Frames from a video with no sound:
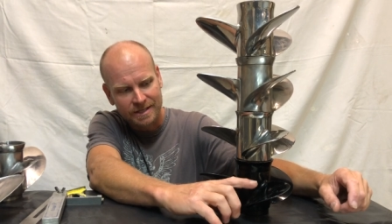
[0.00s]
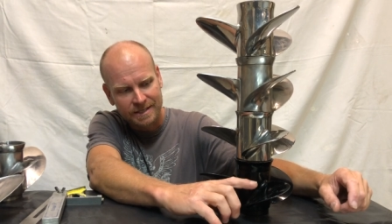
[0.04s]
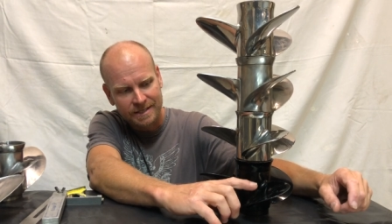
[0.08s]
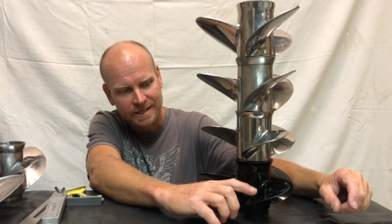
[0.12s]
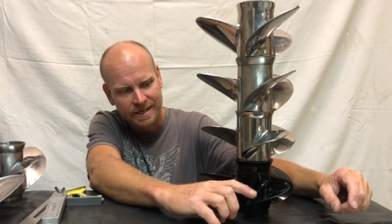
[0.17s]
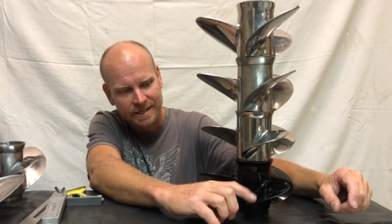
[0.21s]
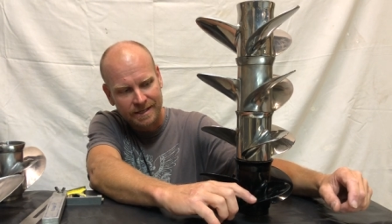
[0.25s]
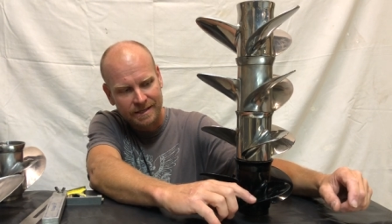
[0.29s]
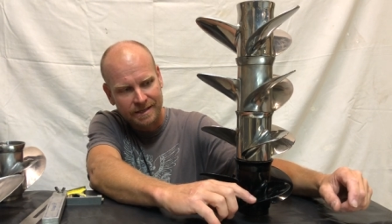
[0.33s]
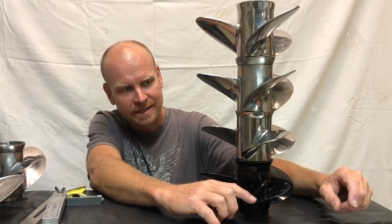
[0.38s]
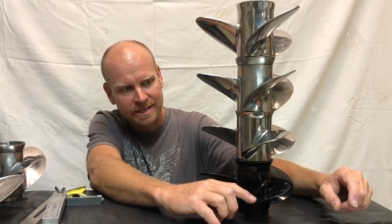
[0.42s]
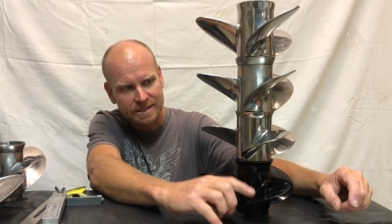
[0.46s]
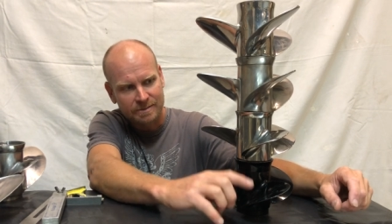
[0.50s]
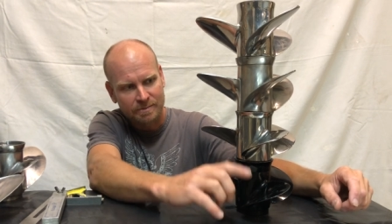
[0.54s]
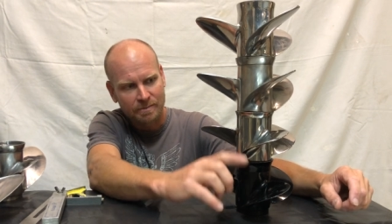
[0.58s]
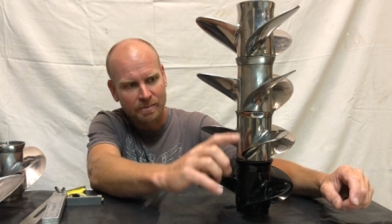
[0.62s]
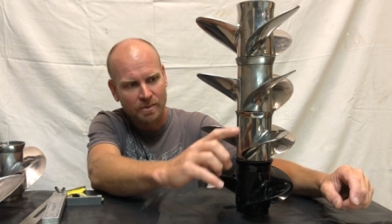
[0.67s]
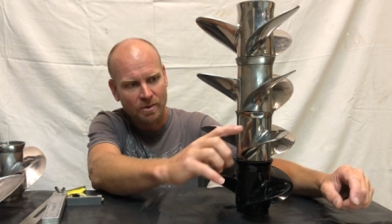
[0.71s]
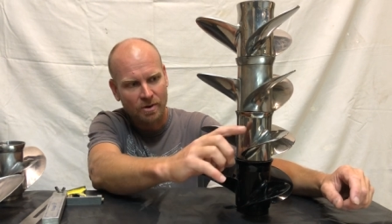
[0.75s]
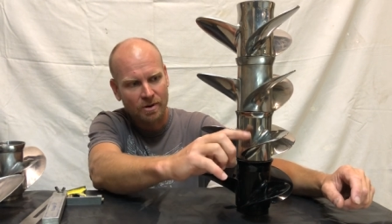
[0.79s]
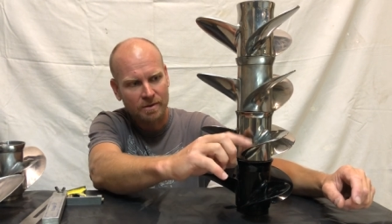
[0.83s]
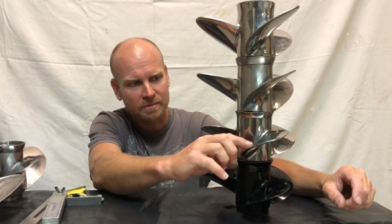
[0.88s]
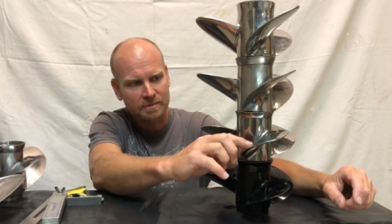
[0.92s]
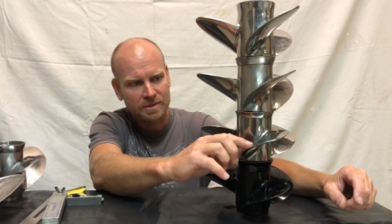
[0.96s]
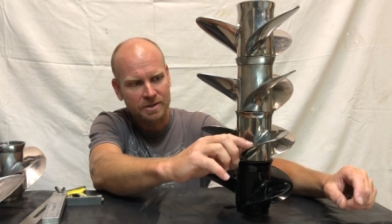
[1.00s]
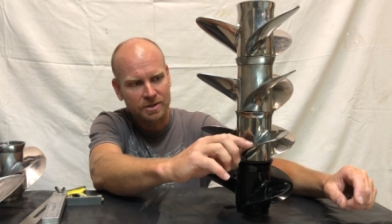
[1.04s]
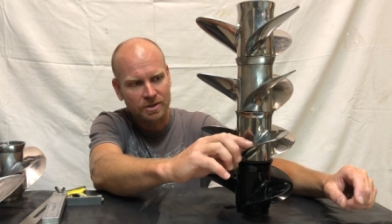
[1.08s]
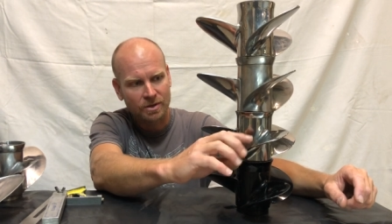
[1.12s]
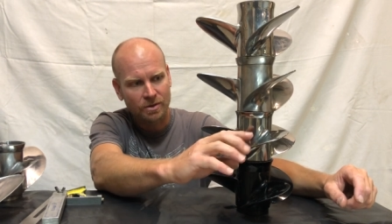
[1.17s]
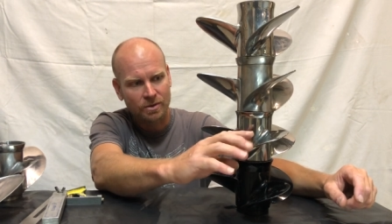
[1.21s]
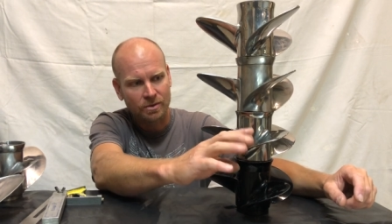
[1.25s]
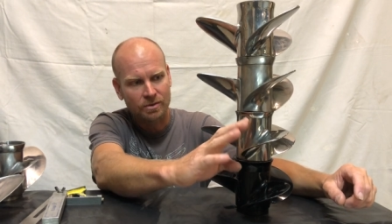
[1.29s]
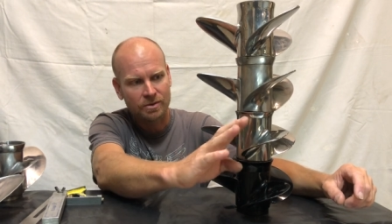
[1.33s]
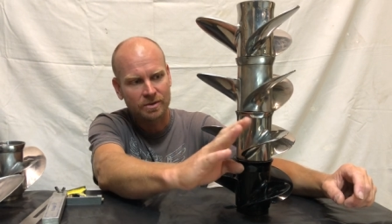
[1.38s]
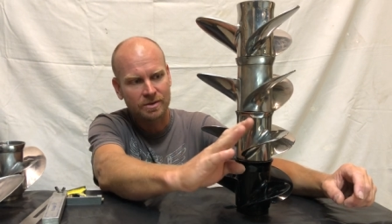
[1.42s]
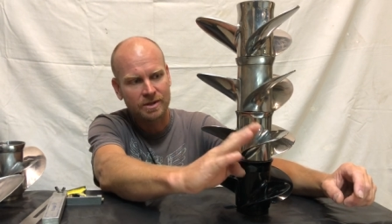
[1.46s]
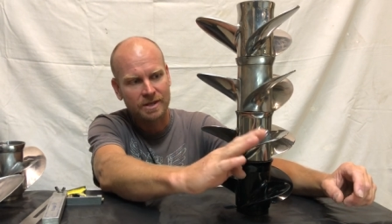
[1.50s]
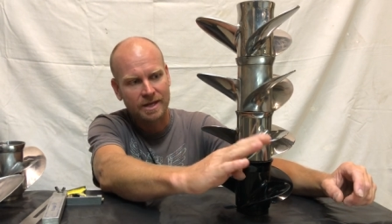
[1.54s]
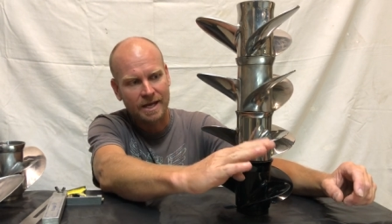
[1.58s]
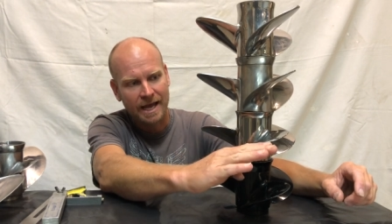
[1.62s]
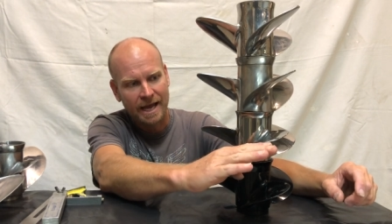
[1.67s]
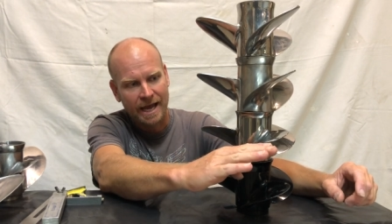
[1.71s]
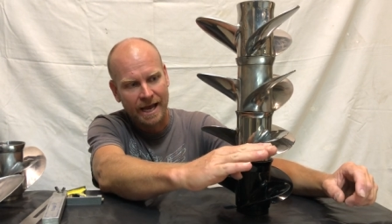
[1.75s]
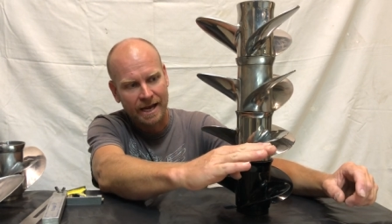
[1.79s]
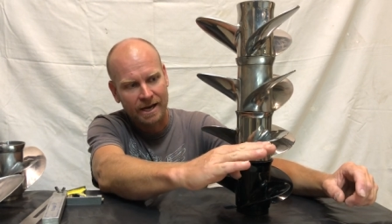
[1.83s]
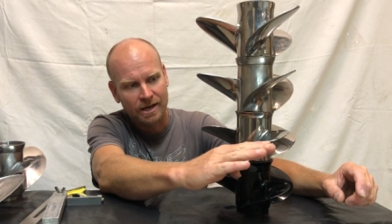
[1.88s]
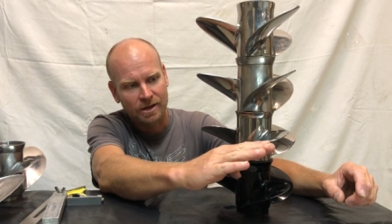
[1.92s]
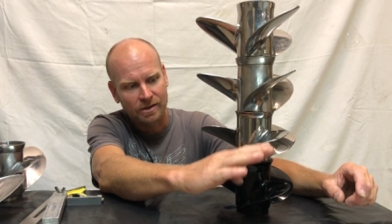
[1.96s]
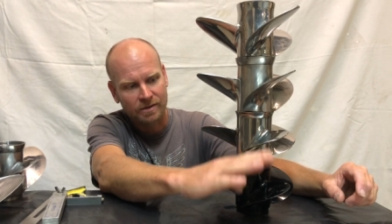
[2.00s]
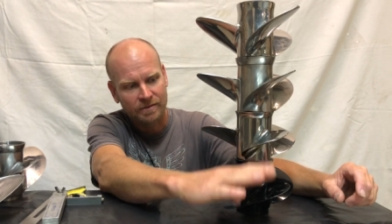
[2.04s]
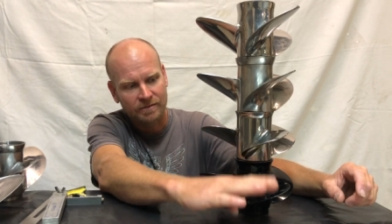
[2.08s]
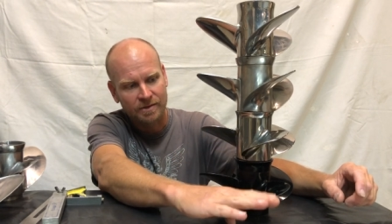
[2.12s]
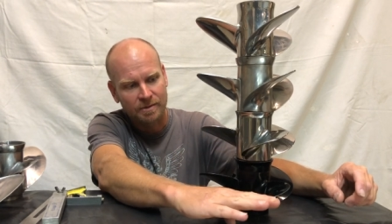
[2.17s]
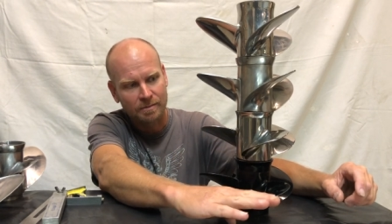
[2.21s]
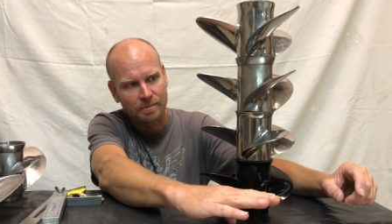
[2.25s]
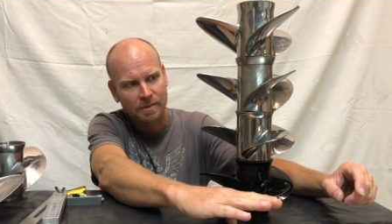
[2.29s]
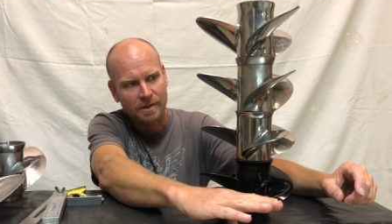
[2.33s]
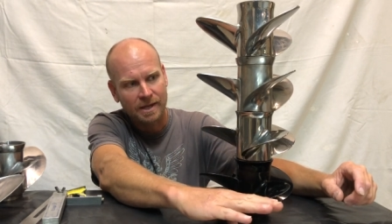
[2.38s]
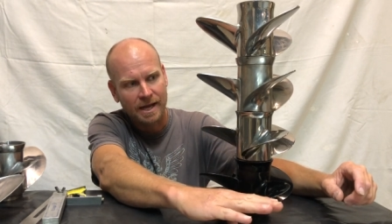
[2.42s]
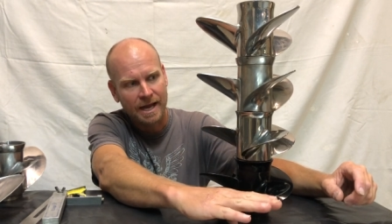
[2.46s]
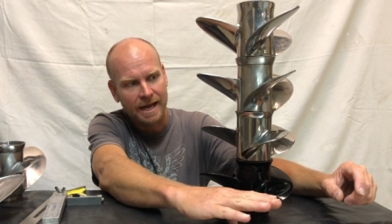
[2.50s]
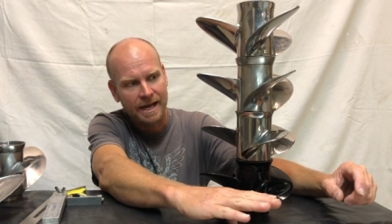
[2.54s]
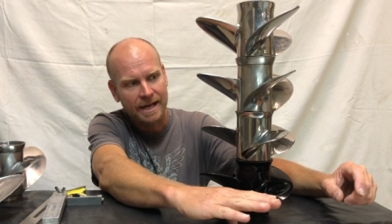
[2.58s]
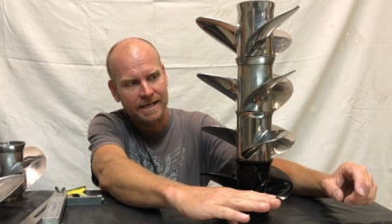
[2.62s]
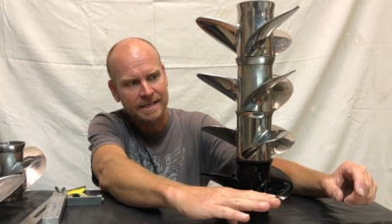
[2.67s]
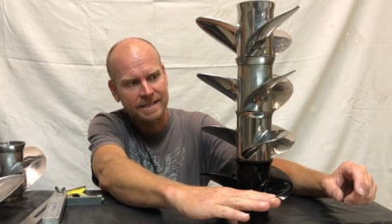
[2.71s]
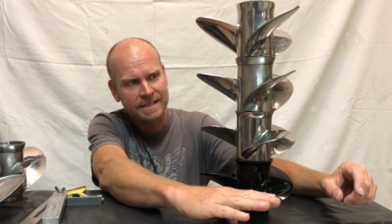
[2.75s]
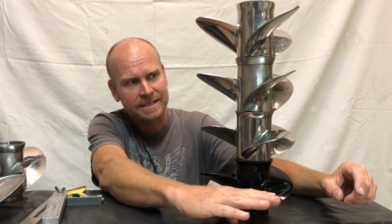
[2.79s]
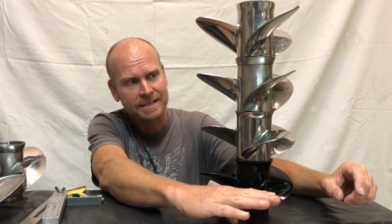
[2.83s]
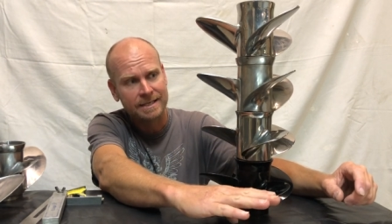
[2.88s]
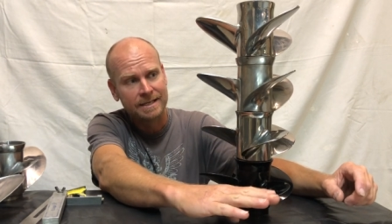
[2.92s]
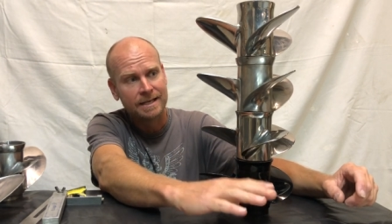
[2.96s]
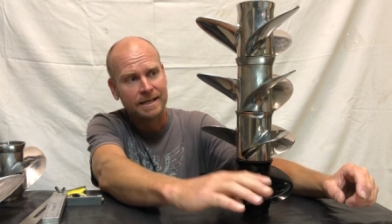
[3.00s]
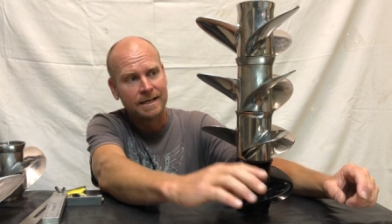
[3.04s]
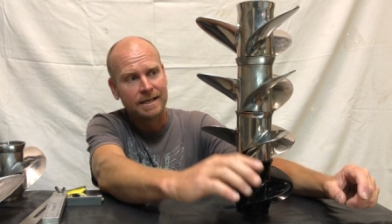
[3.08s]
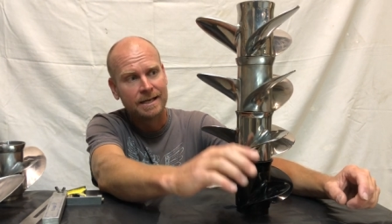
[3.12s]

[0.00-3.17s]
see that these bottom two, the angle of the blades,